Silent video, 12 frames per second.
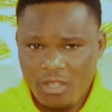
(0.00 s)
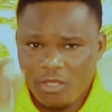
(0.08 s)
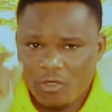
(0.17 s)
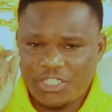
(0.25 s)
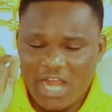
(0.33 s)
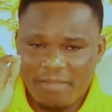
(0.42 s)

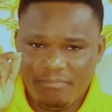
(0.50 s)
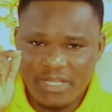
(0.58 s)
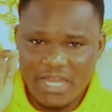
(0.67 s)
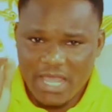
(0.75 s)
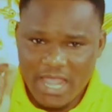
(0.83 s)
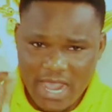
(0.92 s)
You shall be
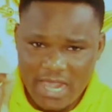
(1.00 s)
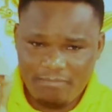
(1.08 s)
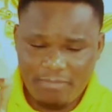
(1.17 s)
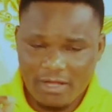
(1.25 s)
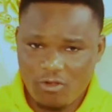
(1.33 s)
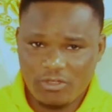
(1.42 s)
the head,
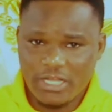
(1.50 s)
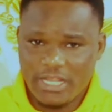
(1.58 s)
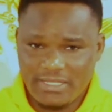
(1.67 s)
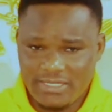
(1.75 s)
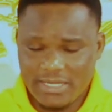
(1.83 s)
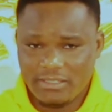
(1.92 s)
but not the
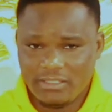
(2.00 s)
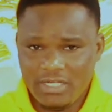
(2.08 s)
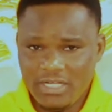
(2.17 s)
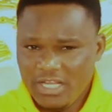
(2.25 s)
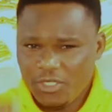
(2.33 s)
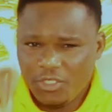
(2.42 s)
tail.
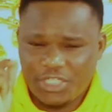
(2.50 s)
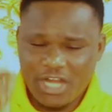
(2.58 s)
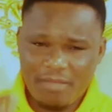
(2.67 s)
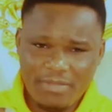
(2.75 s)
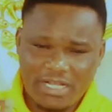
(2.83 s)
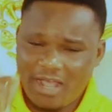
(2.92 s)
You
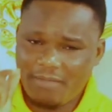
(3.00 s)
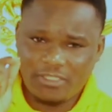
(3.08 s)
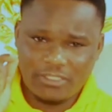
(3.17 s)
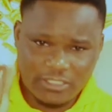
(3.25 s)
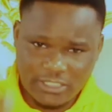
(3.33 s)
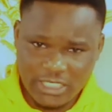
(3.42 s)
shall become
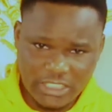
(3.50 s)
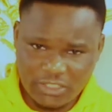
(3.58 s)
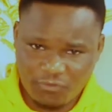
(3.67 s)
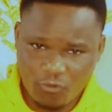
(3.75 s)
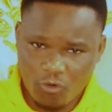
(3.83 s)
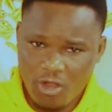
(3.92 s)

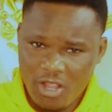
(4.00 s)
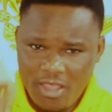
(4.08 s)
successful.